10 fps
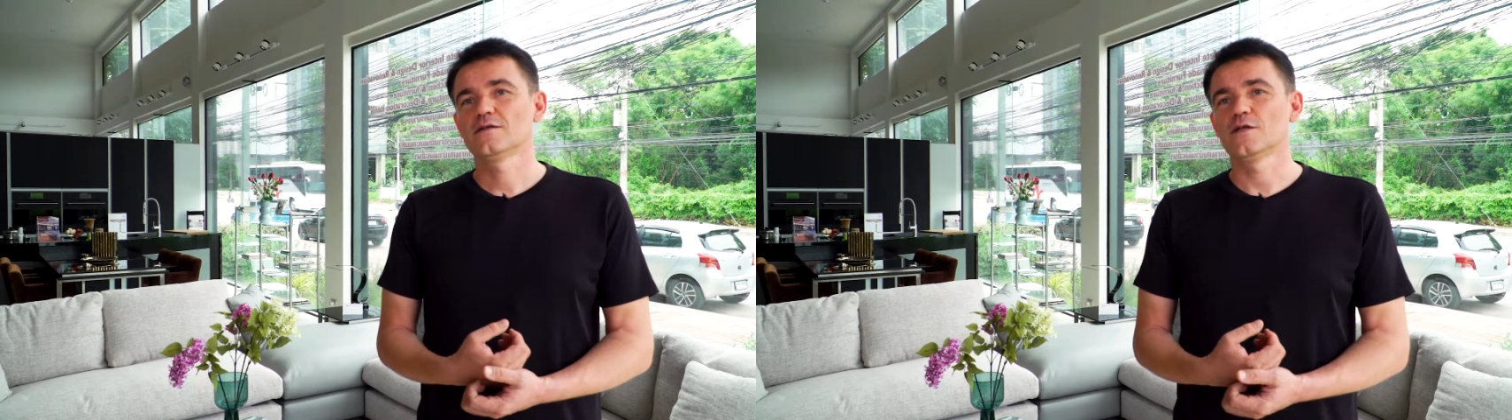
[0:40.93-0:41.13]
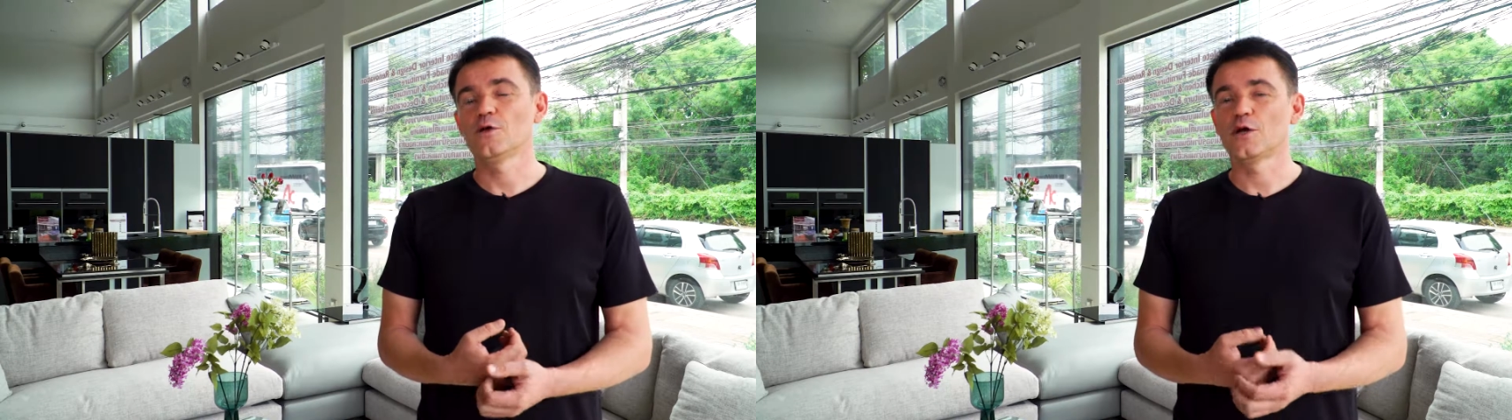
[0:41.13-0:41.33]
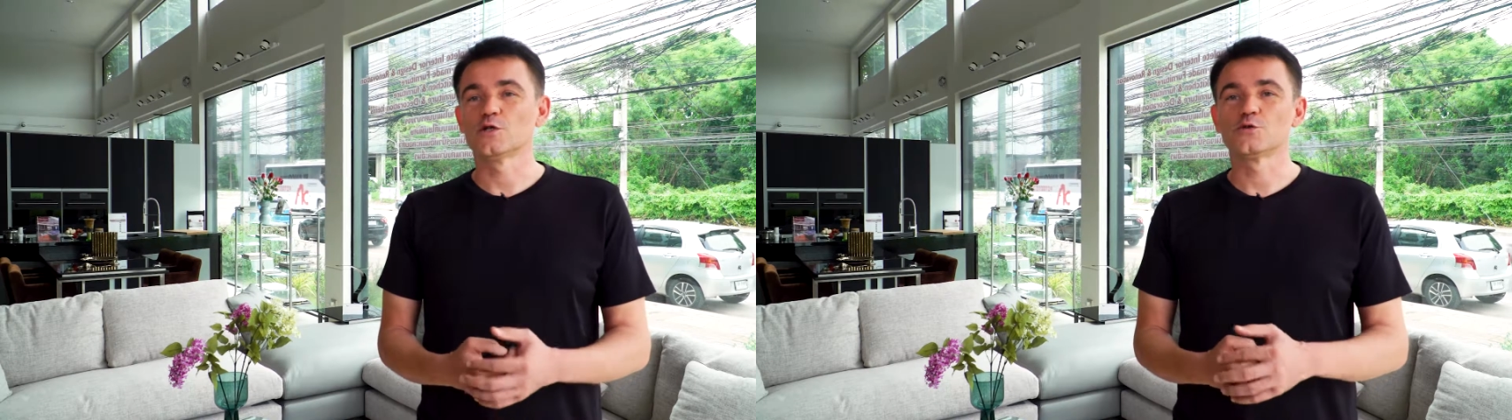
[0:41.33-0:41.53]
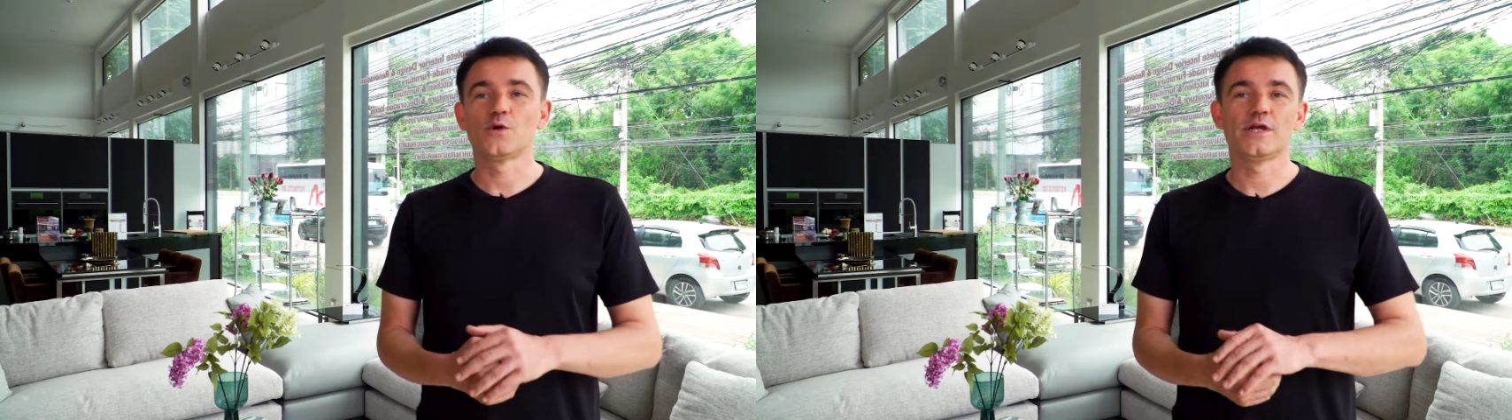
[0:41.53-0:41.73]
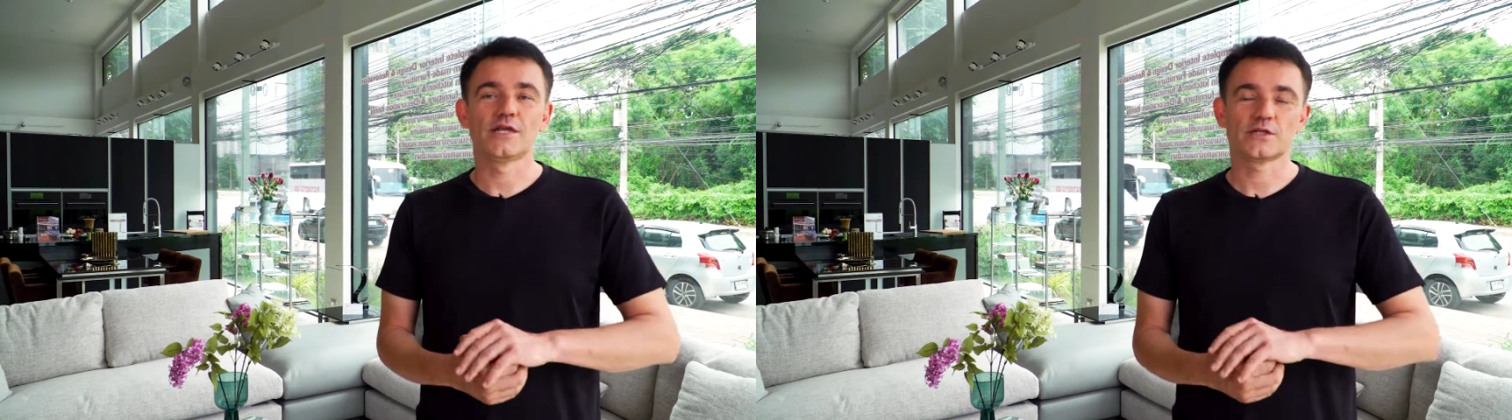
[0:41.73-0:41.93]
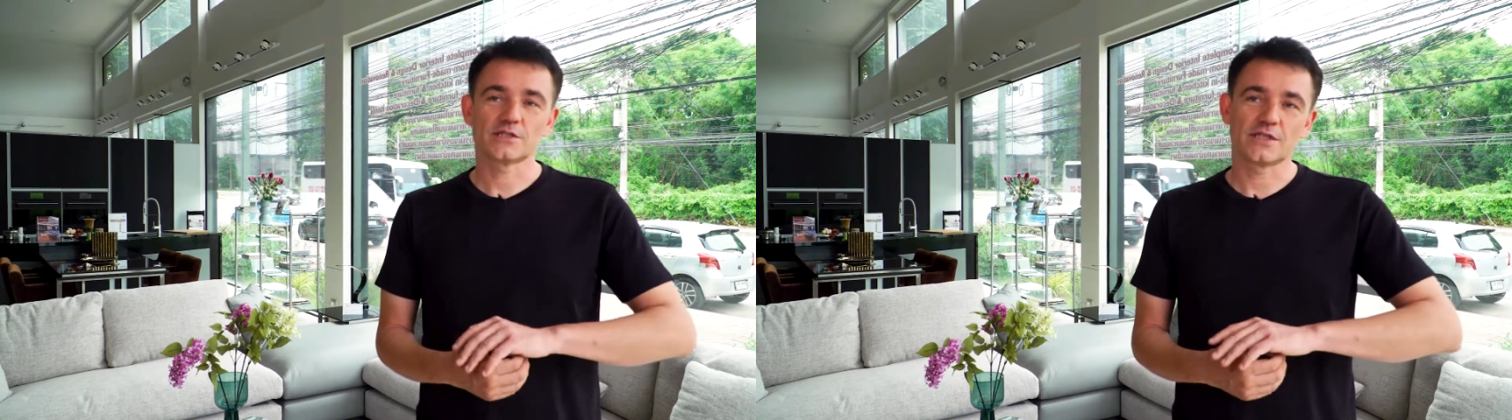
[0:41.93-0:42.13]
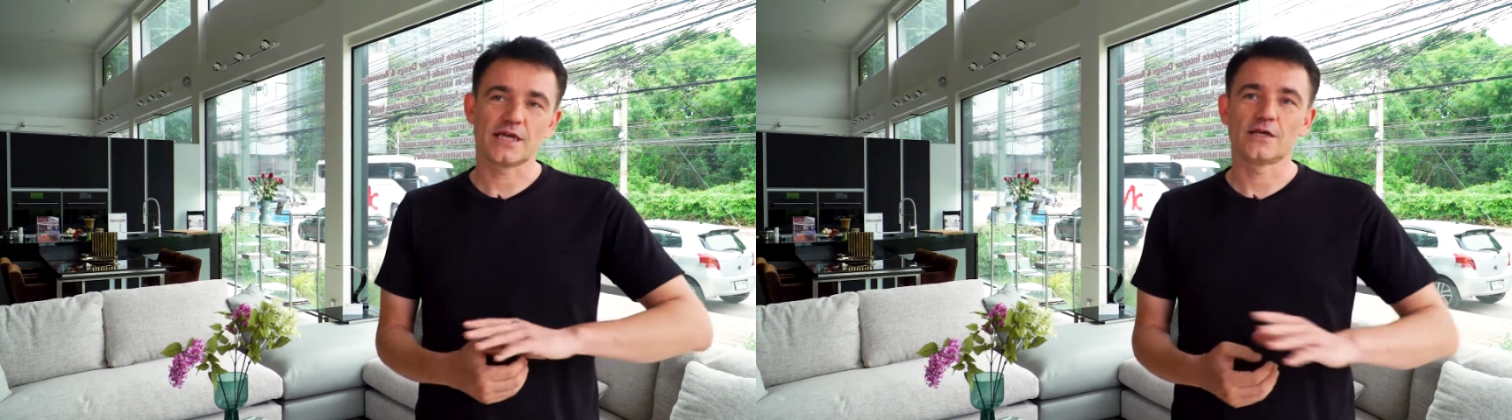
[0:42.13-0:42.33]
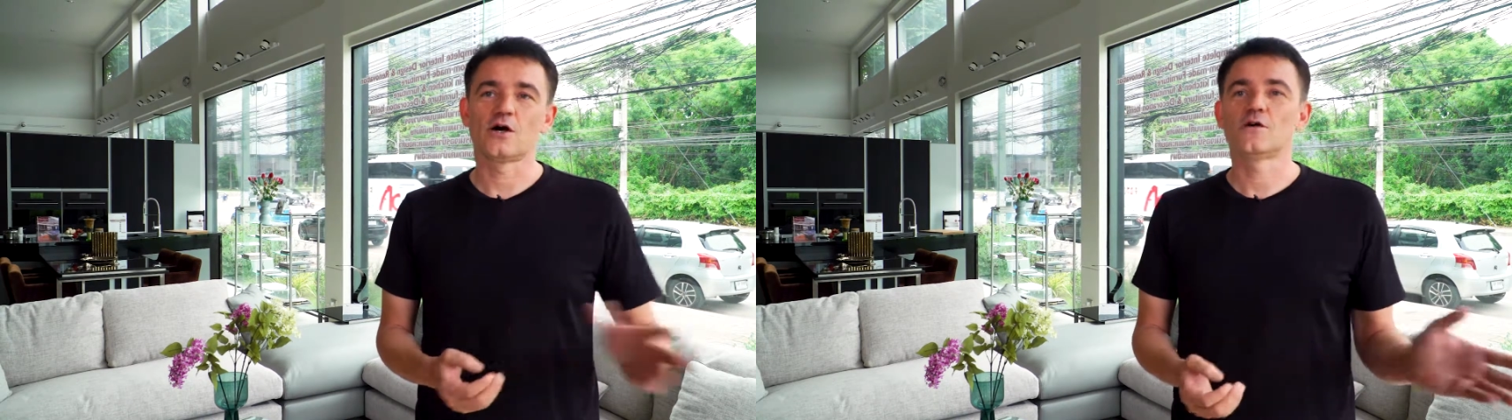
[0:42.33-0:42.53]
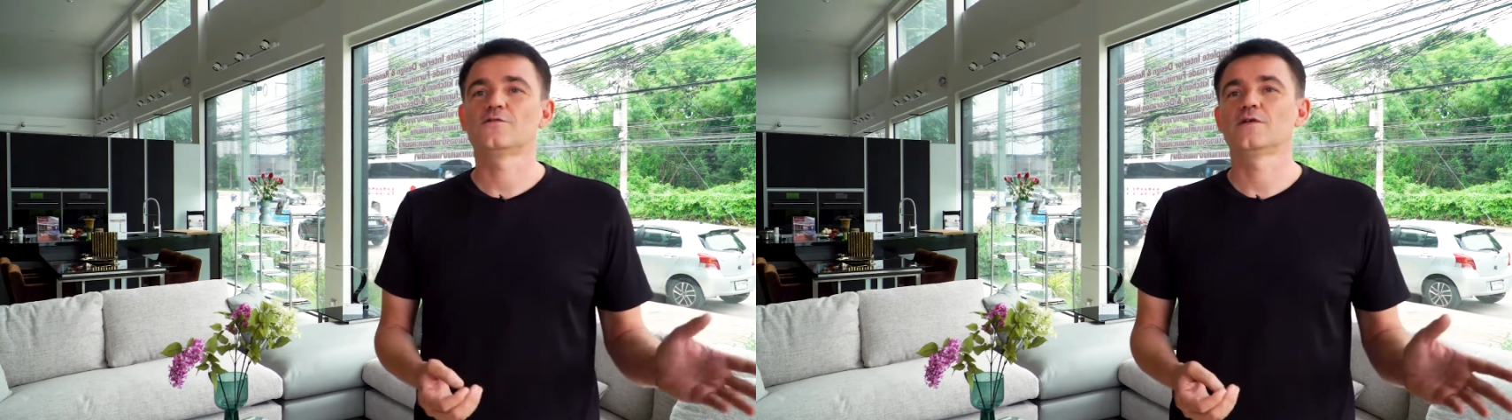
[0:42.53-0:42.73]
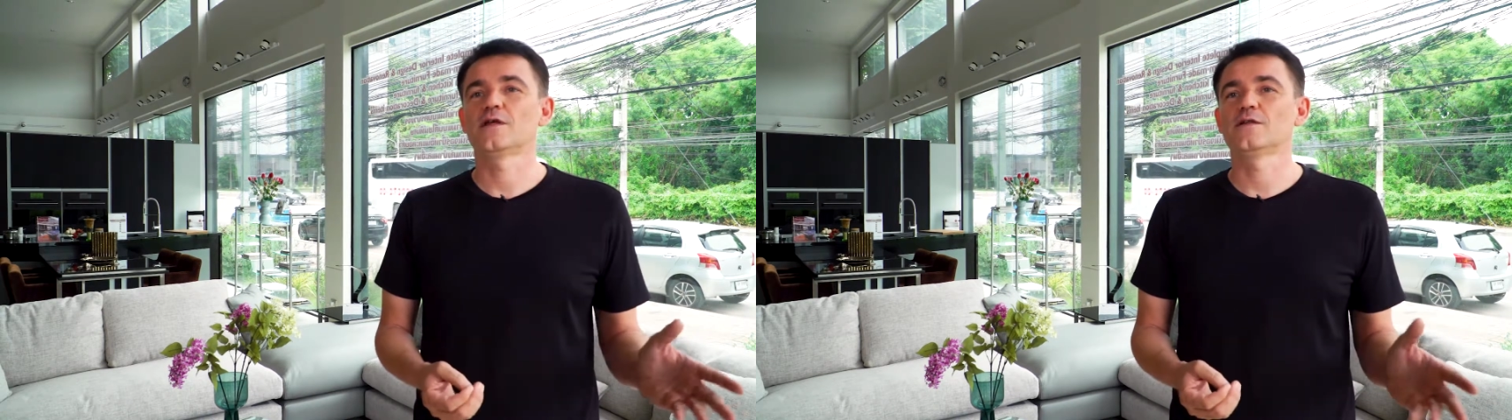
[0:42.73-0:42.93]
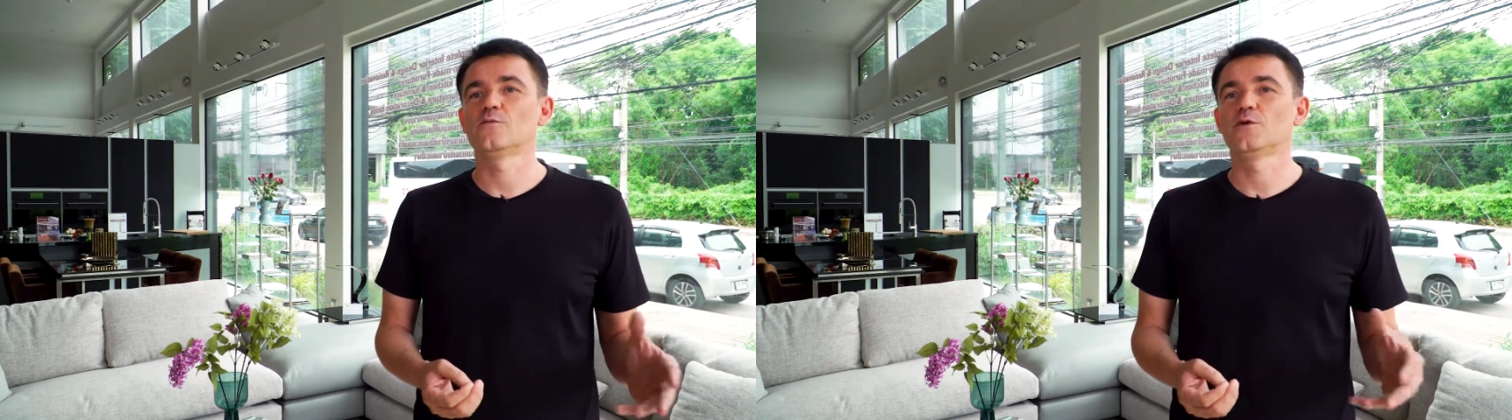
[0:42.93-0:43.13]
then you can really just take it off and then